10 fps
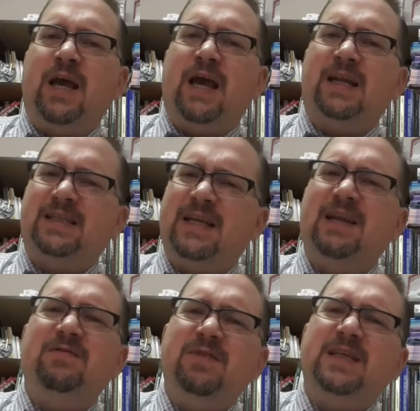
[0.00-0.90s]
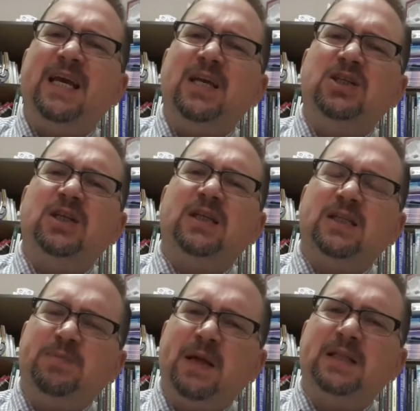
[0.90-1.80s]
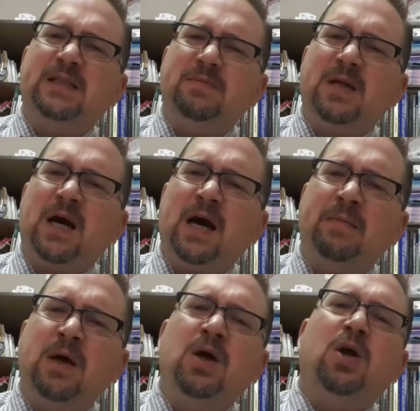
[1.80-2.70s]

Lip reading: And it's an invitation to spend some time